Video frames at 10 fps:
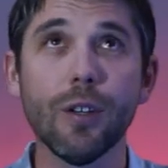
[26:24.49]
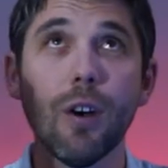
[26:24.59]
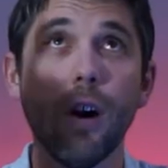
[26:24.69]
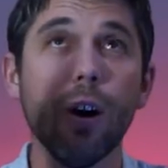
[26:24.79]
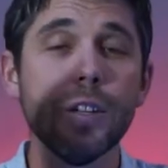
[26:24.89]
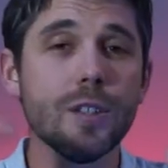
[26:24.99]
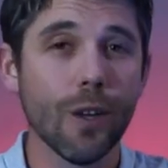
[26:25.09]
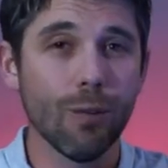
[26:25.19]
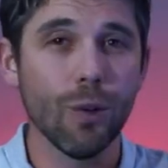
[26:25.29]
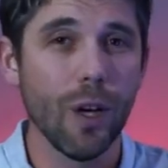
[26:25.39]
God is
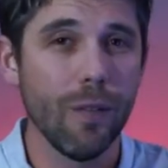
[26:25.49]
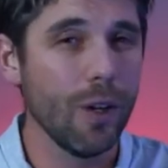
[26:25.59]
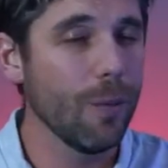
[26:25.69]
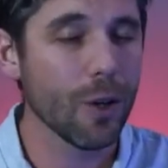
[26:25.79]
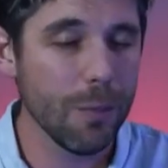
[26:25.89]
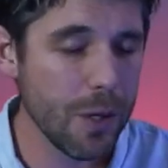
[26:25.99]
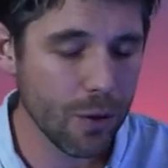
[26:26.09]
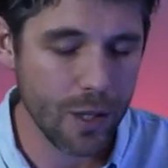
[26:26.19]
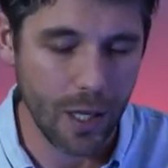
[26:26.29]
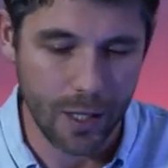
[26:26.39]
going to rule over you. I'm not going to be
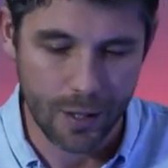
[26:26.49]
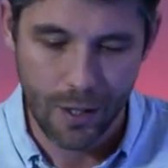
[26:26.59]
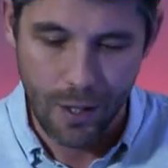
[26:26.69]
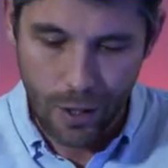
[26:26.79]
your king.